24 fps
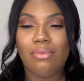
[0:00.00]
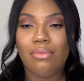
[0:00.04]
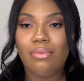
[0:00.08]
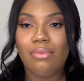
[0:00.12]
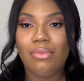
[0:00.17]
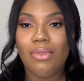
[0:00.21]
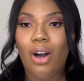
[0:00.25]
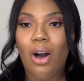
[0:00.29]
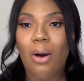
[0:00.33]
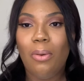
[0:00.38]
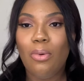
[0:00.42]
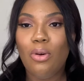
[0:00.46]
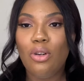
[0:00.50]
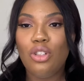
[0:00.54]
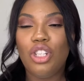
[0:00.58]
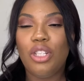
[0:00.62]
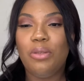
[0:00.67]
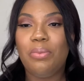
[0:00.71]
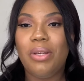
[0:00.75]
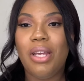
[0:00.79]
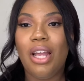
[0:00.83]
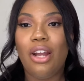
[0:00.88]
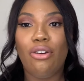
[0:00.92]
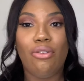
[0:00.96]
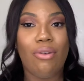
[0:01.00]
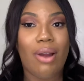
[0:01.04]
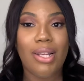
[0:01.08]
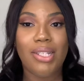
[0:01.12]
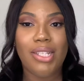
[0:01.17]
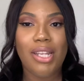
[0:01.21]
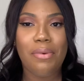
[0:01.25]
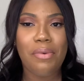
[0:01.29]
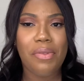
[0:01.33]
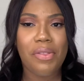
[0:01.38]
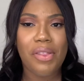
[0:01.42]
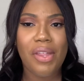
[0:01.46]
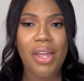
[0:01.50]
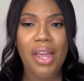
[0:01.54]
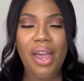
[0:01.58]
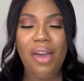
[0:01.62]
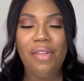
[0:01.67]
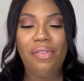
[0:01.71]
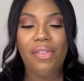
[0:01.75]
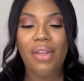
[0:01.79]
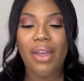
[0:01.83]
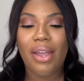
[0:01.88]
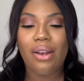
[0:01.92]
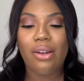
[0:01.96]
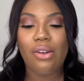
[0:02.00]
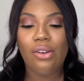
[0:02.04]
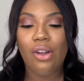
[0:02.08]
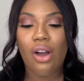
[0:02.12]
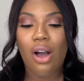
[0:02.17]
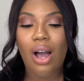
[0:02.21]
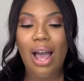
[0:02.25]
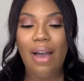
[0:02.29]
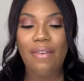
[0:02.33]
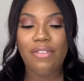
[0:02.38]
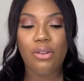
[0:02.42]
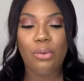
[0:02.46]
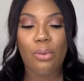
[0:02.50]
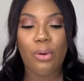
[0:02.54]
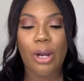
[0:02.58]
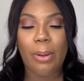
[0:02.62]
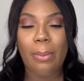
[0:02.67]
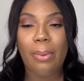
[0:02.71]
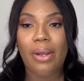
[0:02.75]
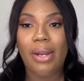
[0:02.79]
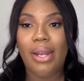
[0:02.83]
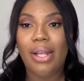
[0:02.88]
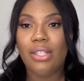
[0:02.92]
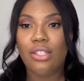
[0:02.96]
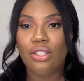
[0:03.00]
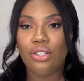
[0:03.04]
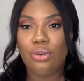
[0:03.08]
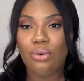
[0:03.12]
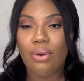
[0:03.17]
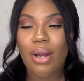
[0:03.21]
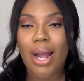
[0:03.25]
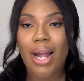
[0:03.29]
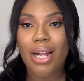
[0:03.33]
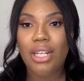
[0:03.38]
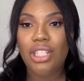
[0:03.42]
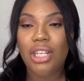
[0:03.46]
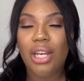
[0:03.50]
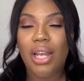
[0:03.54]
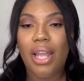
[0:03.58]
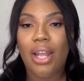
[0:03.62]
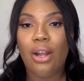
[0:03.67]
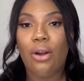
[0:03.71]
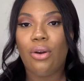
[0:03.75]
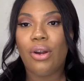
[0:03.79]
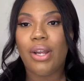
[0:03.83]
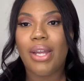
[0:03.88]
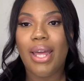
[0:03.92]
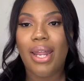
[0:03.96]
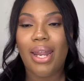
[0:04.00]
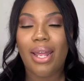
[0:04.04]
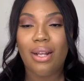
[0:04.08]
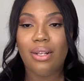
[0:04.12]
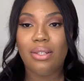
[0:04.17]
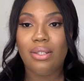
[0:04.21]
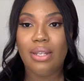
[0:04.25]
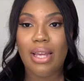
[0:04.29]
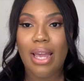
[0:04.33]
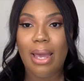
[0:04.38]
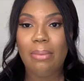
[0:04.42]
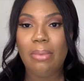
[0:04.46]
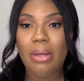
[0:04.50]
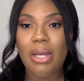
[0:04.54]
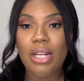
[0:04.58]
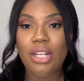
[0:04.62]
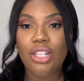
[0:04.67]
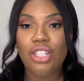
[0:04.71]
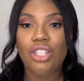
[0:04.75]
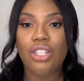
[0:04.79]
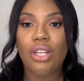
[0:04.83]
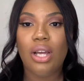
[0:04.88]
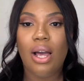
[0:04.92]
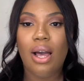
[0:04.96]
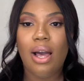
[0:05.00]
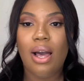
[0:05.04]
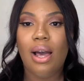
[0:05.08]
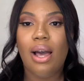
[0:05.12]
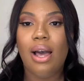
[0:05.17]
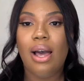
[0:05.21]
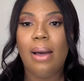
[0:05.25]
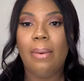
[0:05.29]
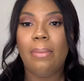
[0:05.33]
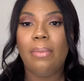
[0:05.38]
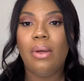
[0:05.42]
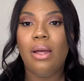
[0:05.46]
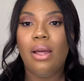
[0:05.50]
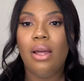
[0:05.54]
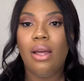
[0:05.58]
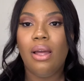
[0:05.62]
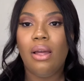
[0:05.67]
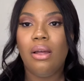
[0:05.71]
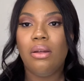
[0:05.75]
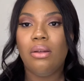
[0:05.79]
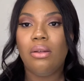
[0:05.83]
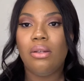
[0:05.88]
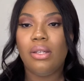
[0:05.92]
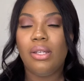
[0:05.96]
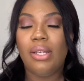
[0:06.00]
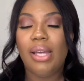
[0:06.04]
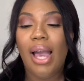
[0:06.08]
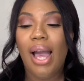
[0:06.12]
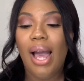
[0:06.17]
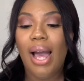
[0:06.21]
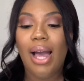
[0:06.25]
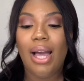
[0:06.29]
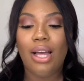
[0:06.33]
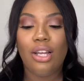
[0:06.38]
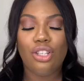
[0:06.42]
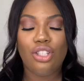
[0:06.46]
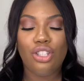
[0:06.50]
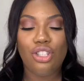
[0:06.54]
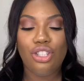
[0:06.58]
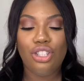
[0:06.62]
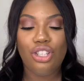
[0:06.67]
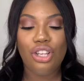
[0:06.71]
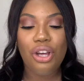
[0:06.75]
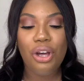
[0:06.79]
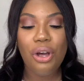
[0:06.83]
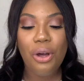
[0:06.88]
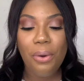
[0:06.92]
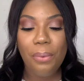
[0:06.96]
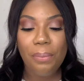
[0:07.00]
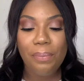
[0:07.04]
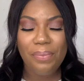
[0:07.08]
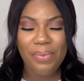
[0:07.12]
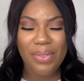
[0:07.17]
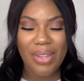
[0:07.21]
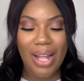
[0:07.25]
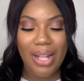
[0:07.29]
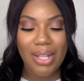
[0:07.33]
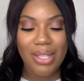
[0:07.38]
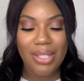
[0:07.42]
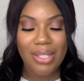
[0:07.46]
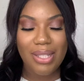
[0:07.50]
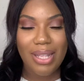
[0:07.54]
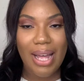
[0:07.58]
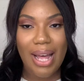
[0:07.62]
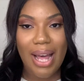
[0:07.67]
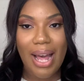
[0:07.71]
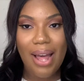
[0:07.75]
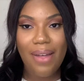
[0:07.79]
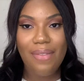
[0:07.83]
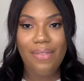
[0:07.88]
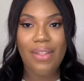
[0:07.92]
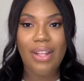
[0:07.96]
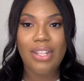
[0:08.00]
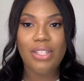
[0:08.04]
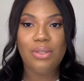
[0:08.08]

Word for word: almost just be aggressive with it and like not have to worry about it scratching or getting damaged um yeah so that's that and that's